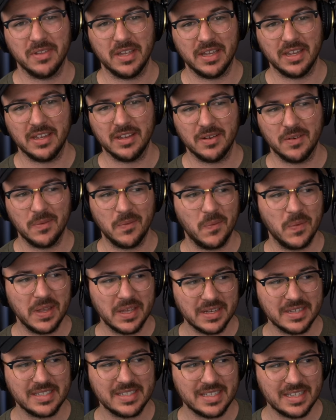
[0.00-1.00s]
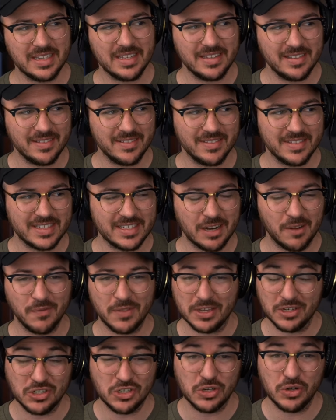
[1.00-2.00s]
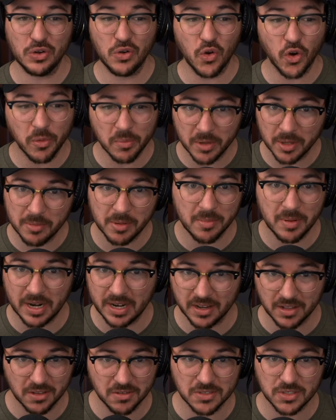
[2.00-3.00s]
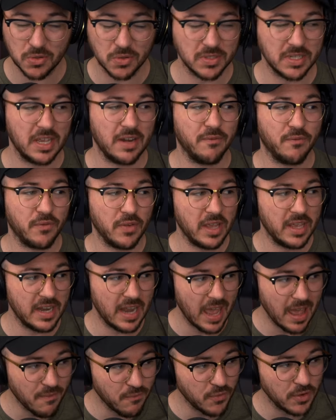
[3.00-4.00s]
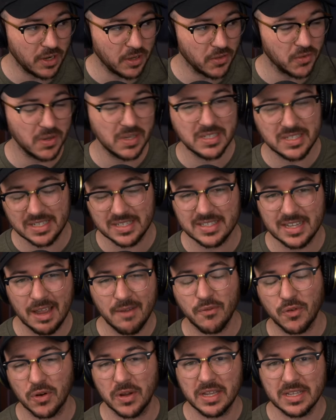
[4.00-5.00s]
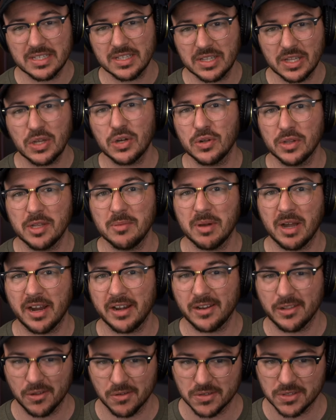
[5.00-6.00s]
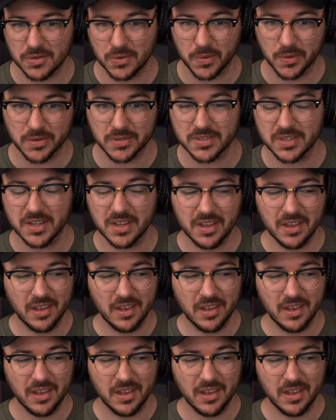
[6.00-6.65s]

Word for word: Like, we get to see stuff that should normally be behind closed doors, and in every other instance ever is literally behind closed doors.